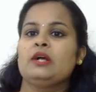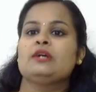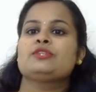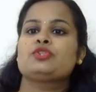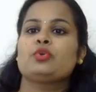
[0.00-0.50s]

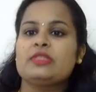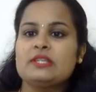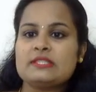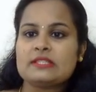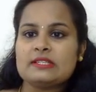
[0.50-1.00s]
So
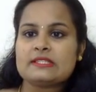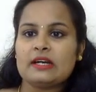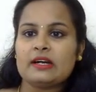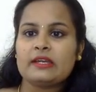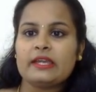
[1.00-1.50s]
this is
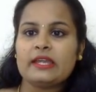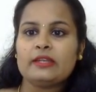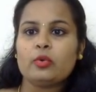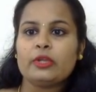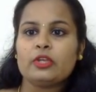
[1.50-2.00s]
again
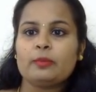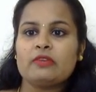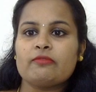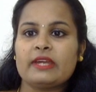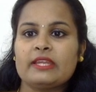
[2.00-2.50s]
going to be
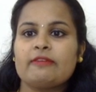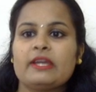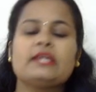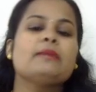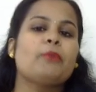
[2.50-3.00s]
very,
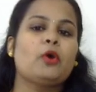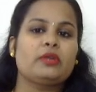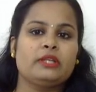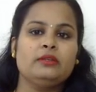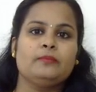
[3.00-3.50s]
very
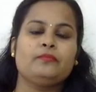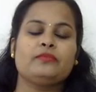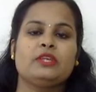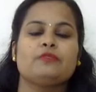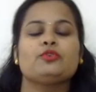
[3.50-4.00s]
important.
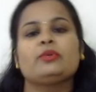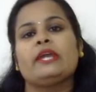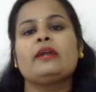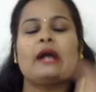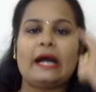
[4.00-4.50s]
If you
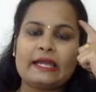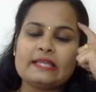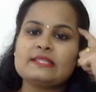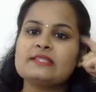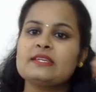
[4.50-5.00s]
take ice
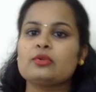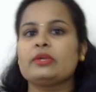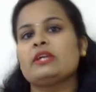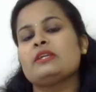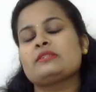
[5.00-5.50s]
at 0
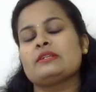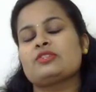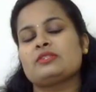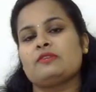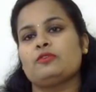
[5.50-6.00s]
degrees
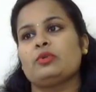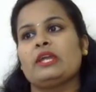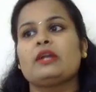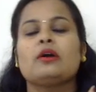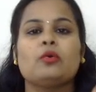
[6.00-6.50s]
Celsius, if you
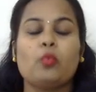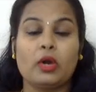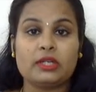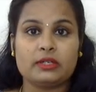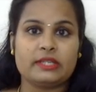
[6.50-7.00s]
take
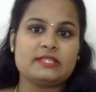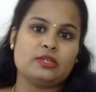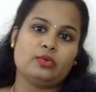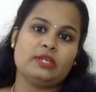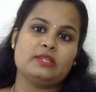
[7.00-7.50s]
water at
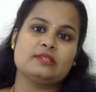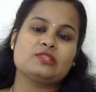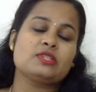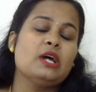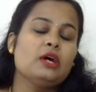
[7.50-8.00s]
0 degrees
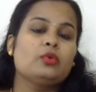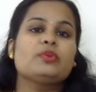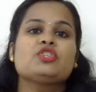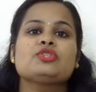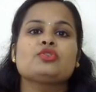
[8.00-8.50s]
Celsius,
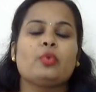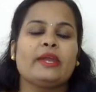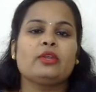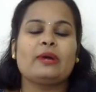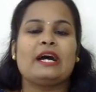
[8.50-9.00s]
which is
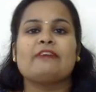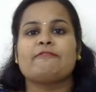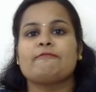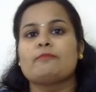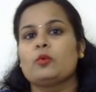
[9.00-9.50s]
going to have
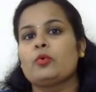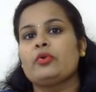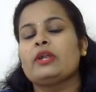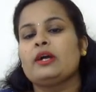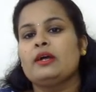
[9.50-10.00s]
more
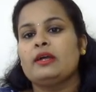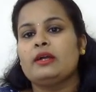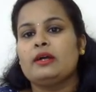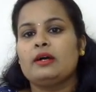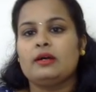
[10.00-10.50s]

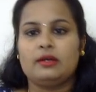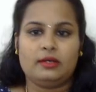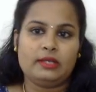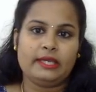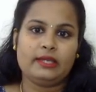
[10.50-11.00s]

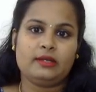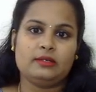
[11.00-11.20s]
like